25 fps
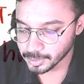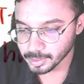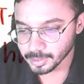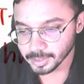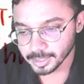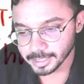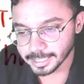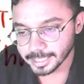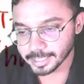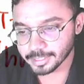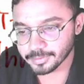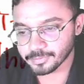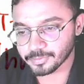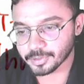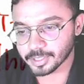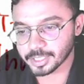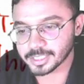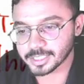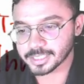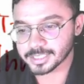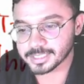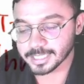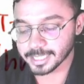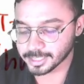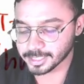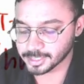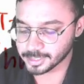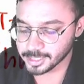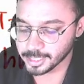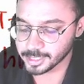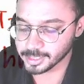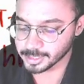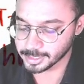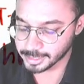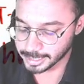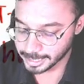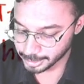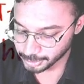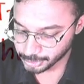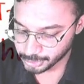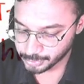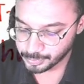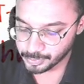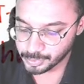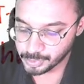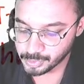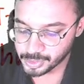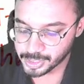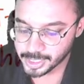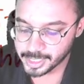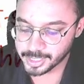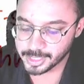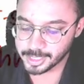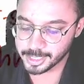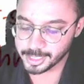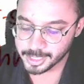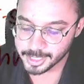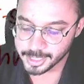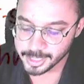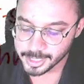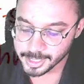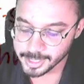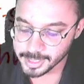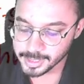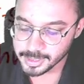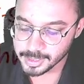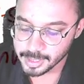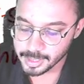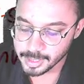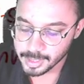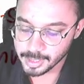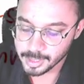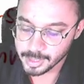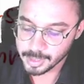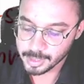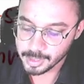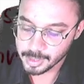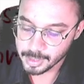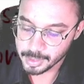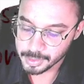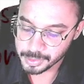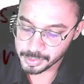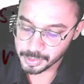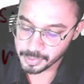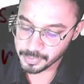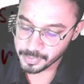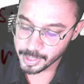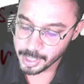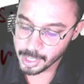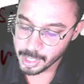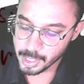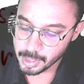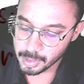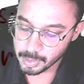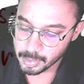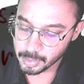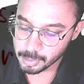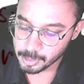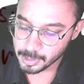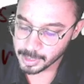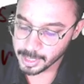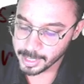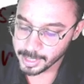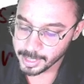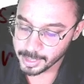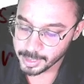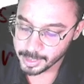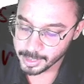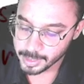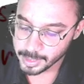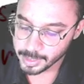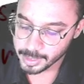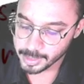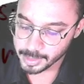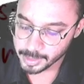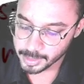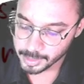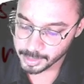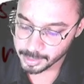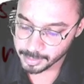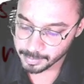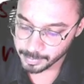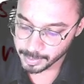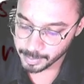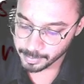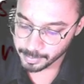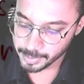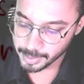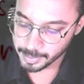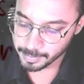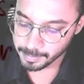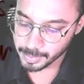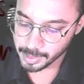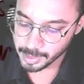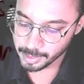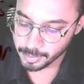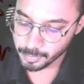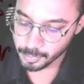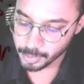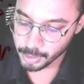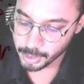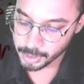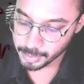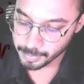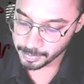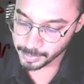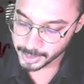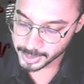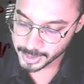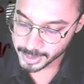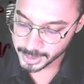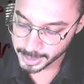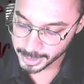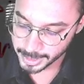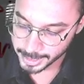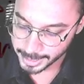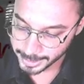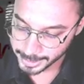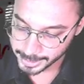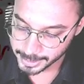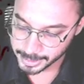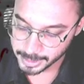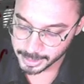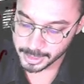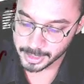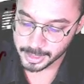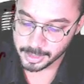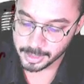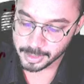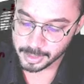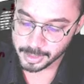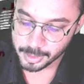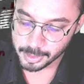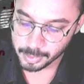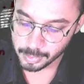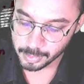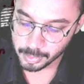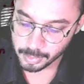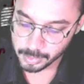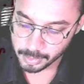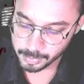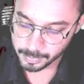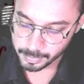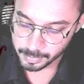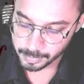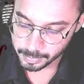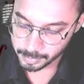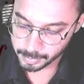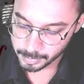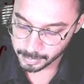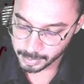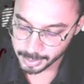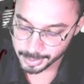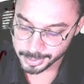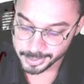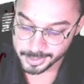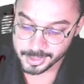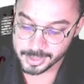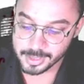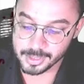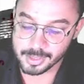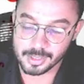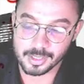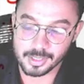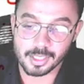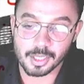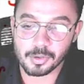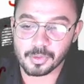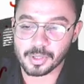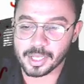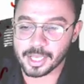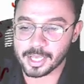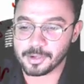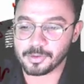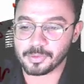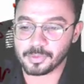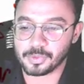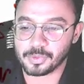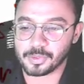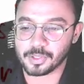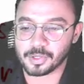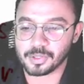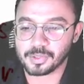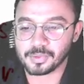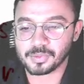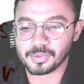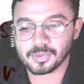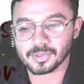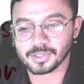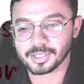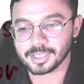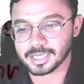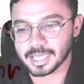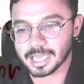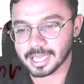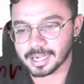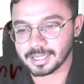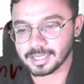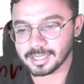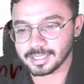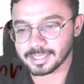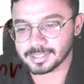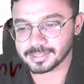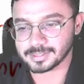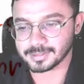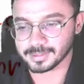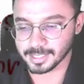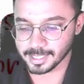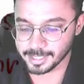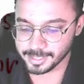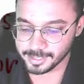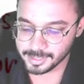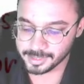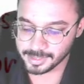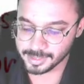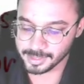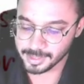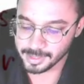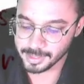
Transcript: take for this exchange transfusion is, so we all know like in term baby blood volume is 80, no? Now I have taught you know in earlier slides